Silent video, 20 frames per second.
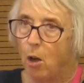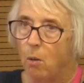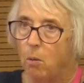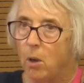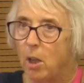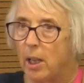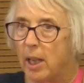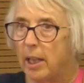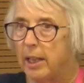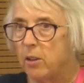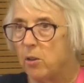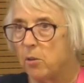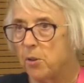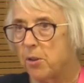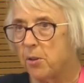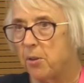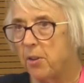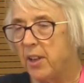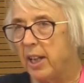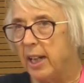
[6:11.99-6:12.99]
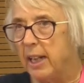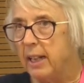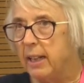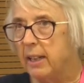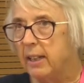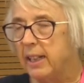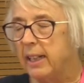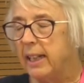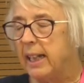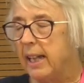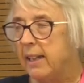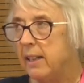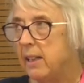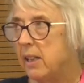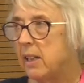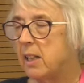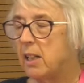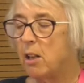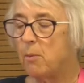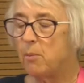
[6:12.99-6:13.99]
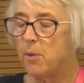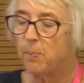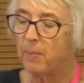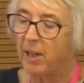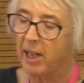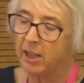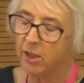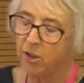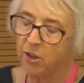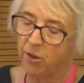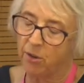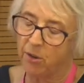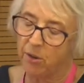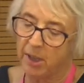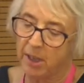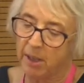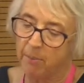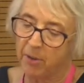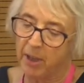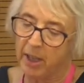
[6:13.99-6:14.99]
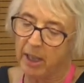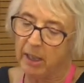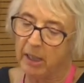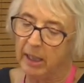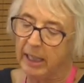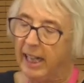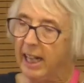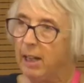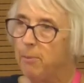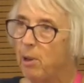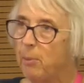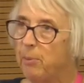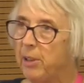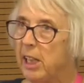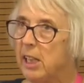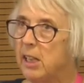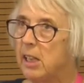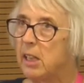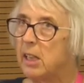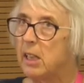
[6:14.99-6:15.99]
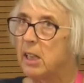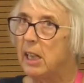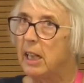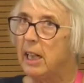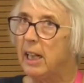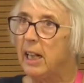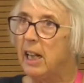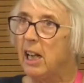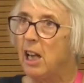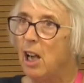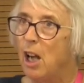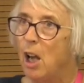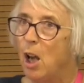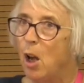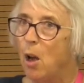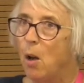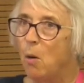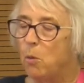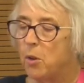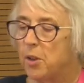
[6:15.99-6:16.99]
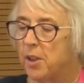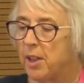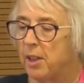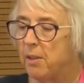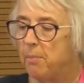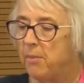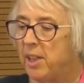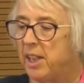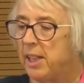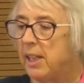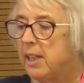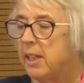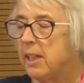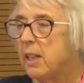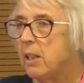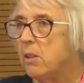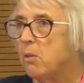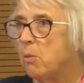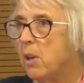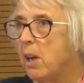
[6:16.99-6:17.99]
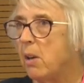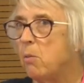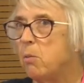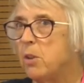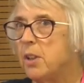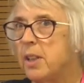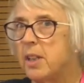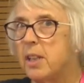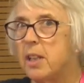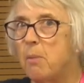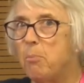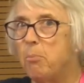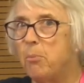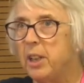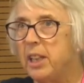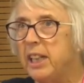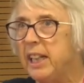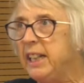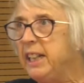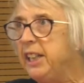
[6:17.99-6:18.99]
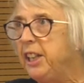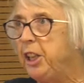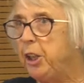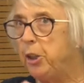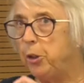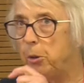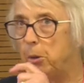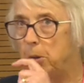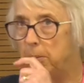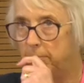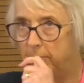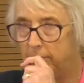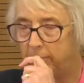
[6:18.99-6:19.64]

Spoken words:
What I also think, and again this comes back to something that came up yesterday, was that Mrs. Sitwell was somebody new.